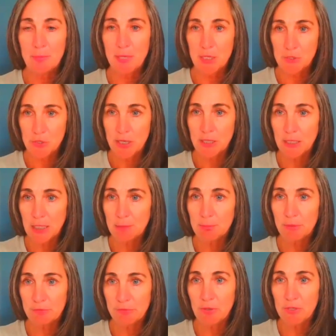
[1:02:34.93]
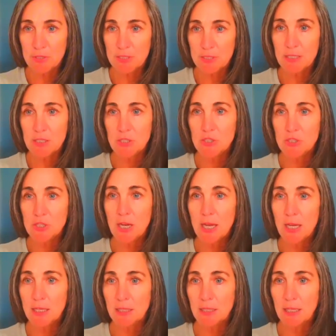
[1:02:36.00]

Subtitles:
But I try and keep it focused to the GI